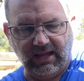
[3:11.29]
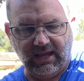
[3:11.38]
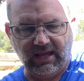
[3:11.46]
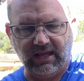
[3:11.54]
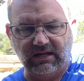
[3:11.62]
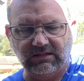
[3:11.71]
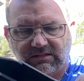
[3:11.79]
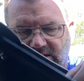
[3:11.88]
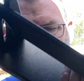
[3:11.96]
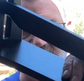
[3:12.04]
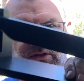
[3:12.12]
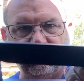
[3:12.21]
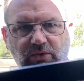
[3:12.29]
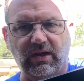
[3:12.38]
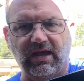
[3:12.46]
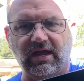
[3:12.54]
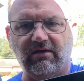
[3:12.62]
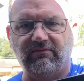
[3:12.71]
and you
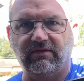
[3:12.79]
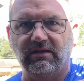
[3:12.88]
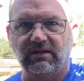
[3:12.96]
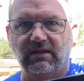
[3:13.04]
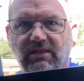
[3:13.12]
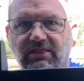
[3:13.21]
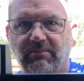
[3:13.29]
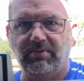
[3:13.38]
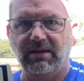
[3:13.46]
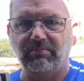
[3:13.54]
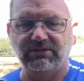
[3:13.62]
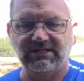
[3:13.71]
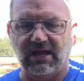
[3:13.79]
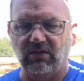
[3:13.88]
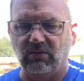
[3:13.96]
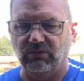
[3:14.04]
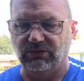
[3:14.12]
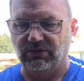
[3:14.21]
have the paper towel
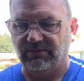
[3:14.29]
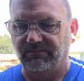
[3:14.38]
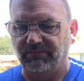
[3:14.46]
holder.